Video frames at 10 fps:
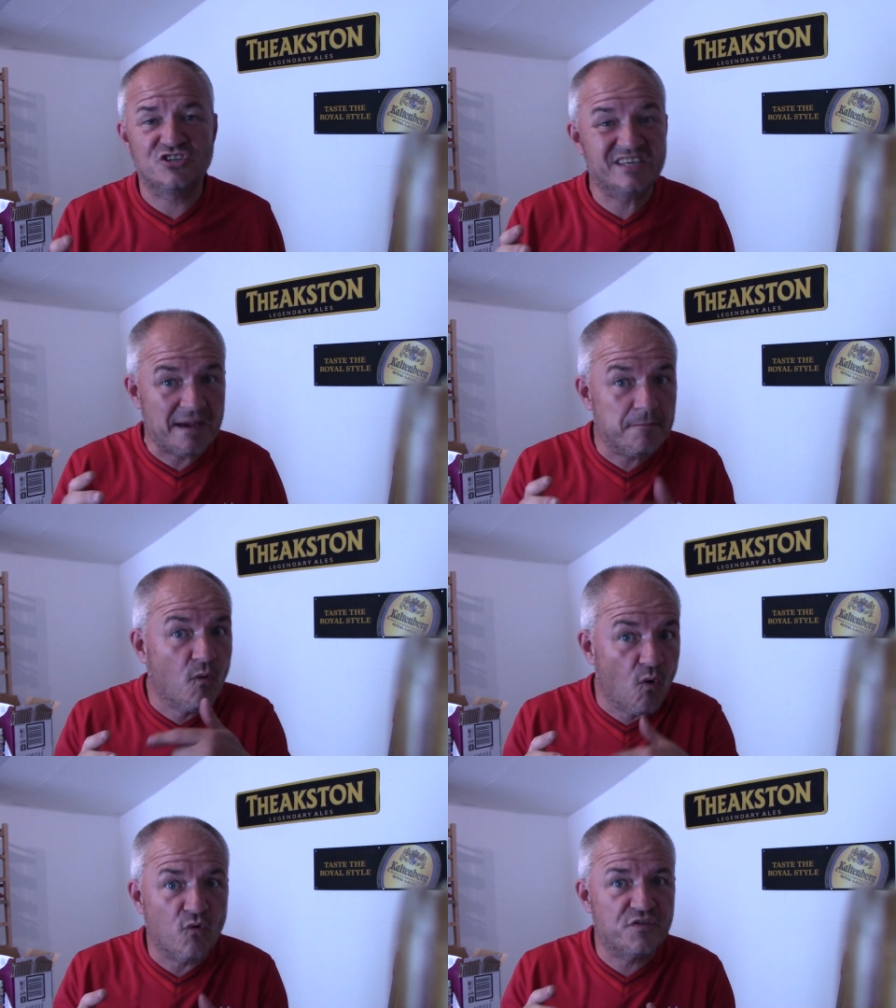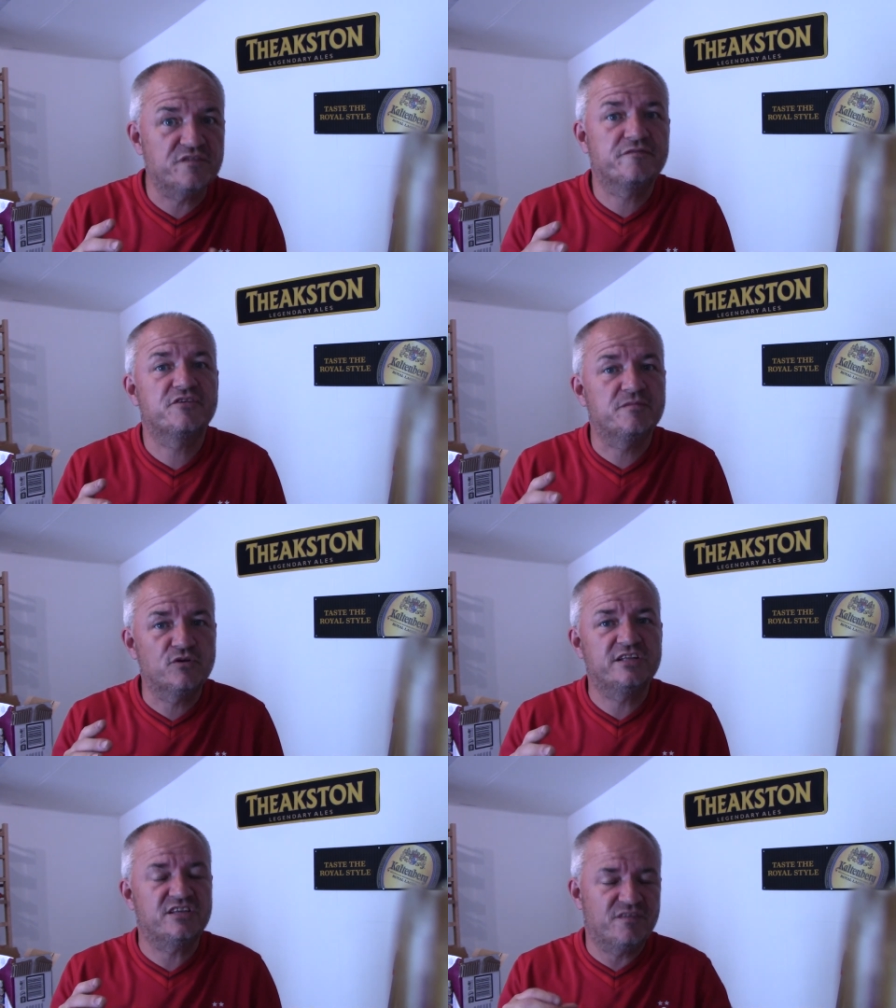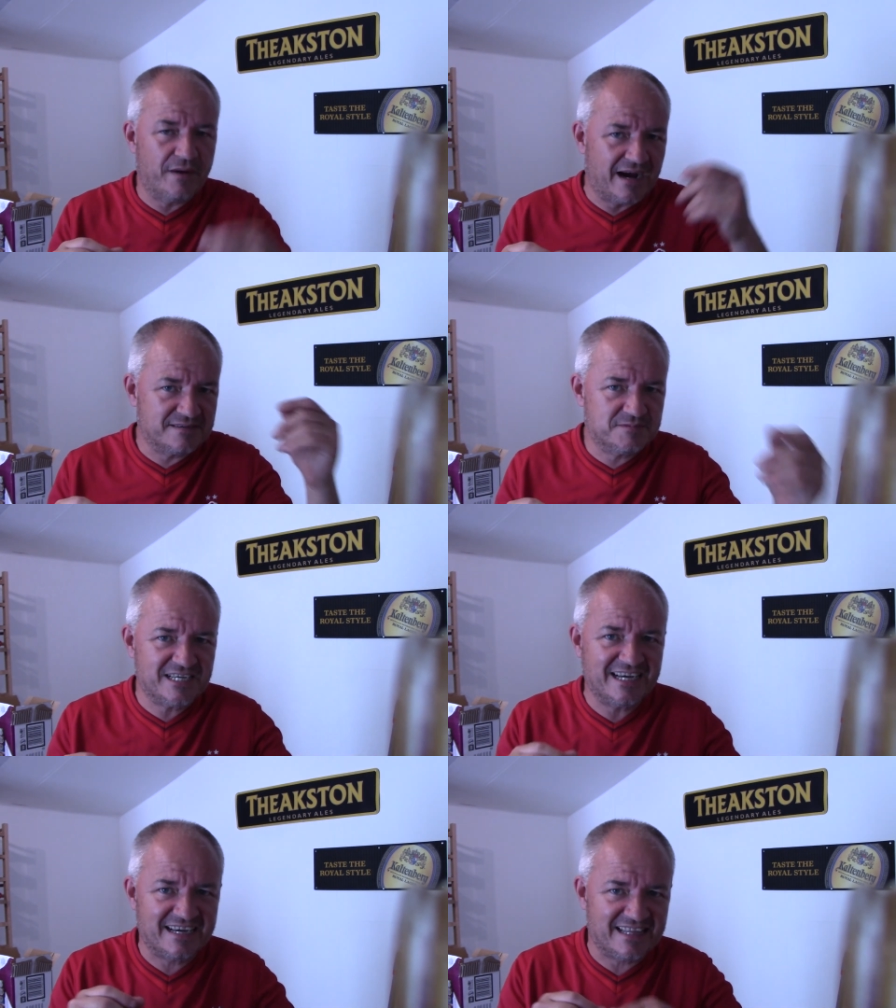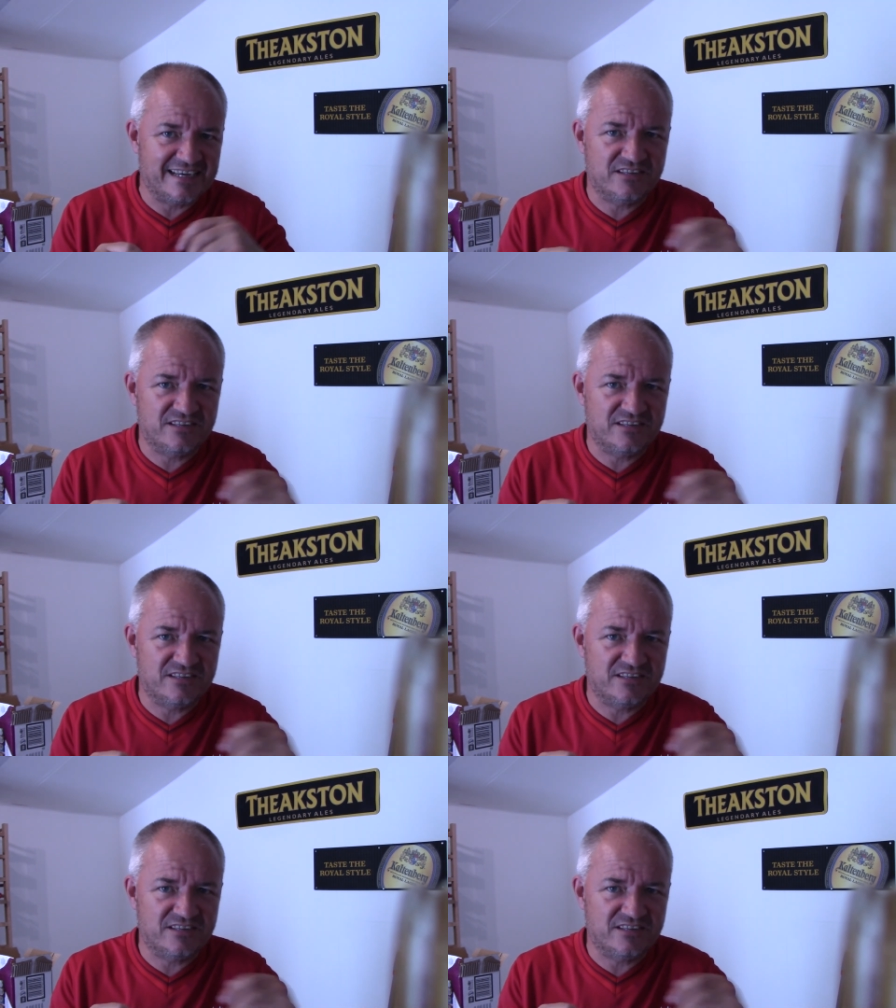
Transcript: and you get more for your money than you buy them singly.